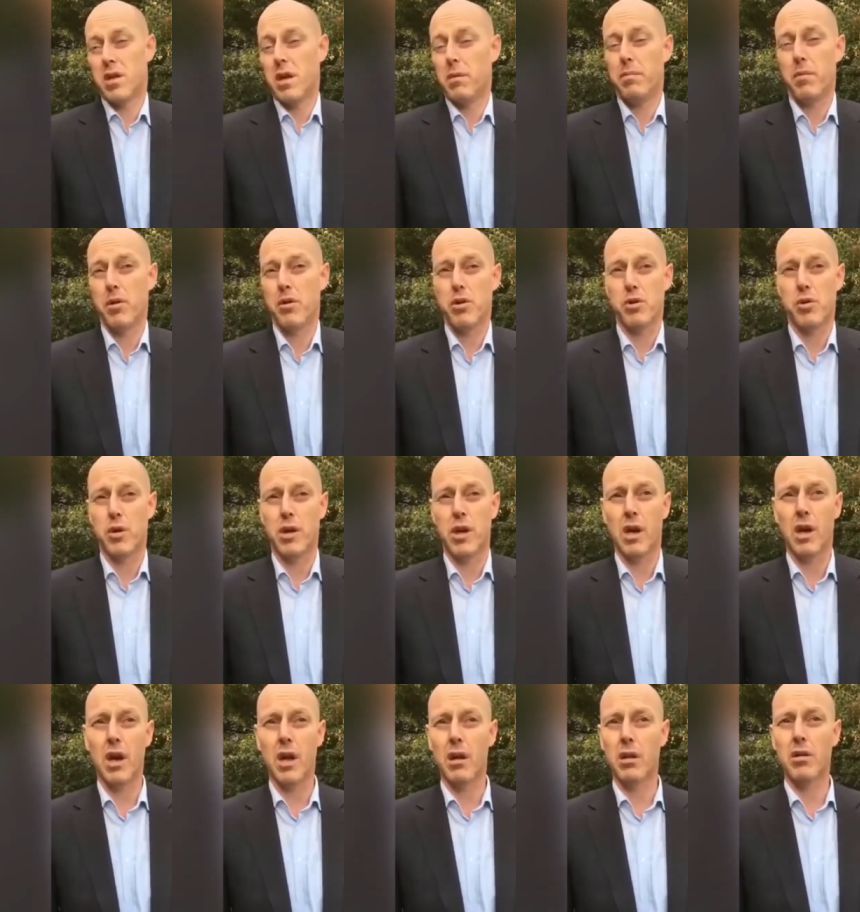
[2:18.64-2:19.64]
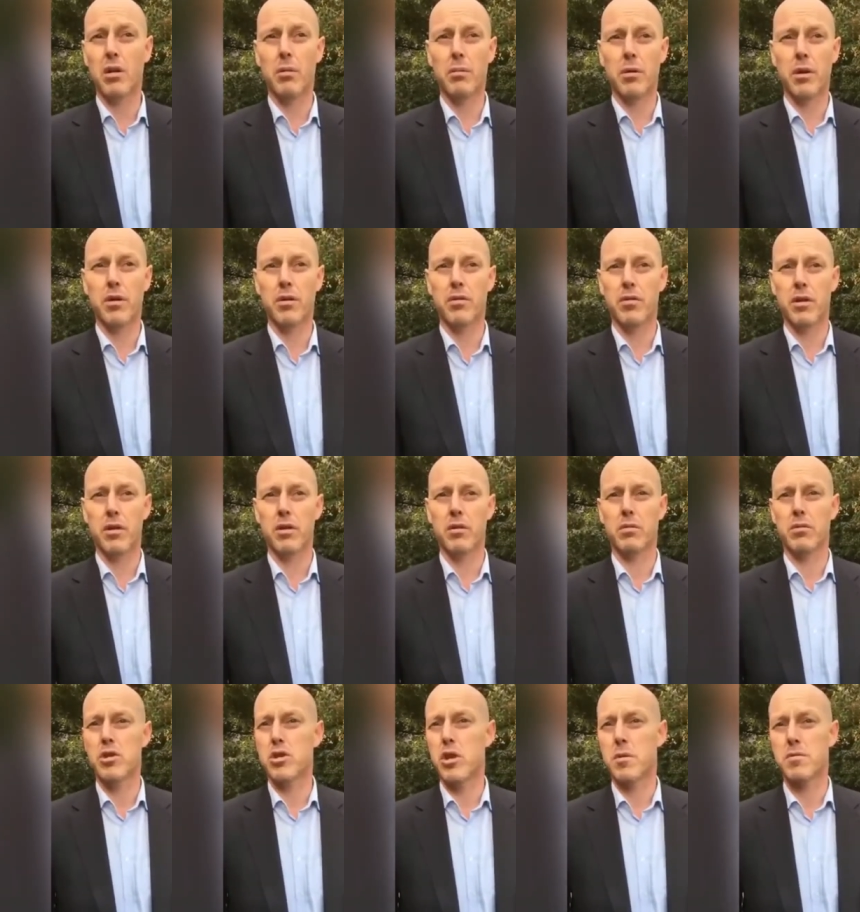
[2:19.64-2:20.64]
keep on drinking alcohol because
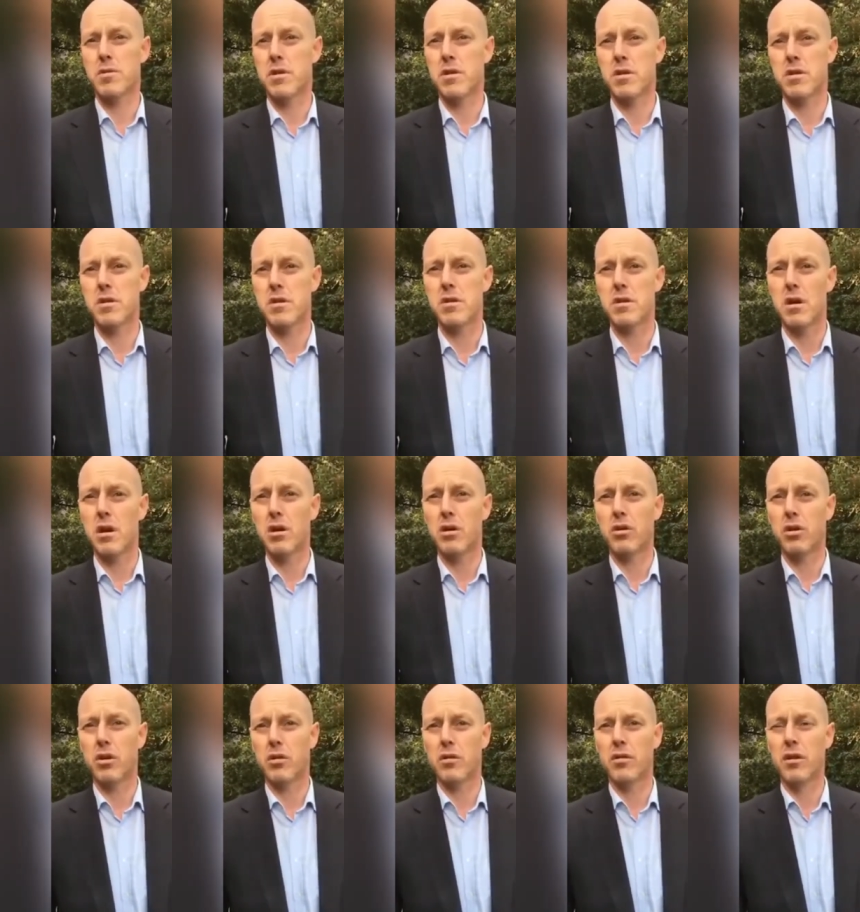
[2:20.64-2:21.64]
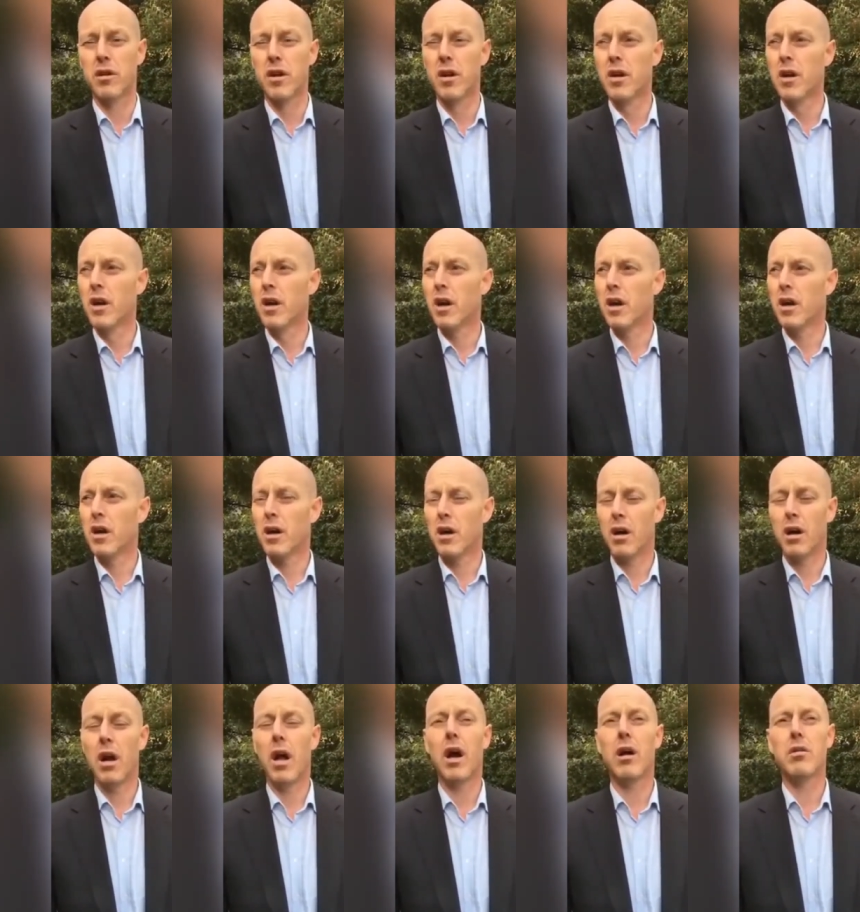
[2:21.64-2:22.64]
other substances are not
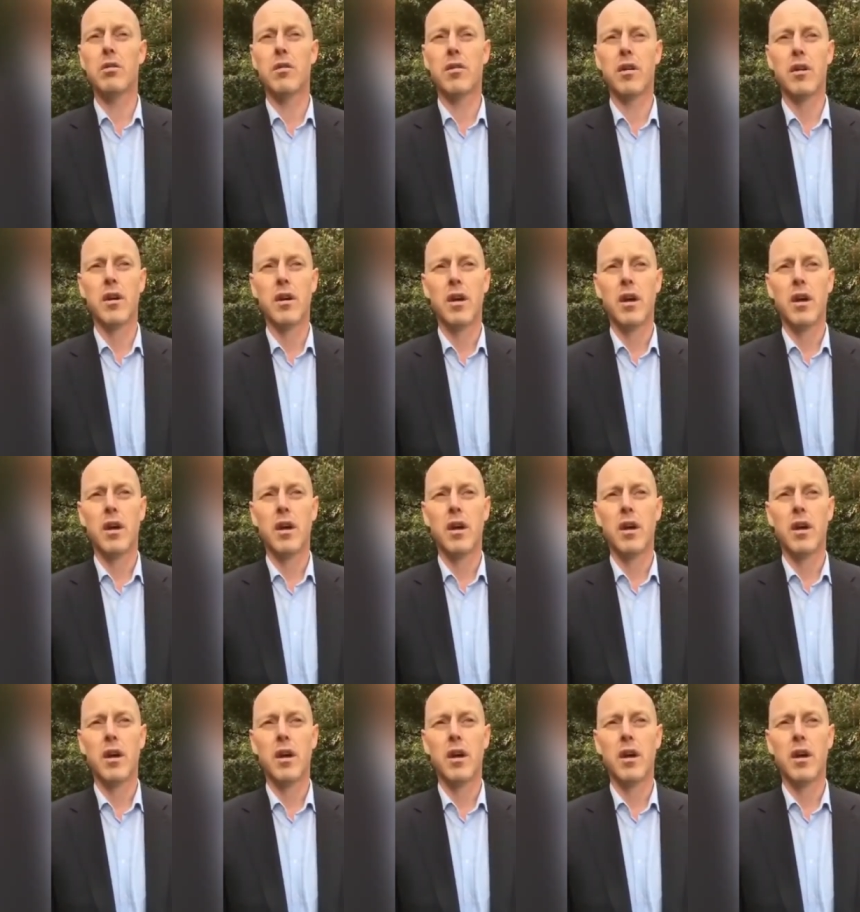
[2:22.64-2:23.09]
uh, allowed.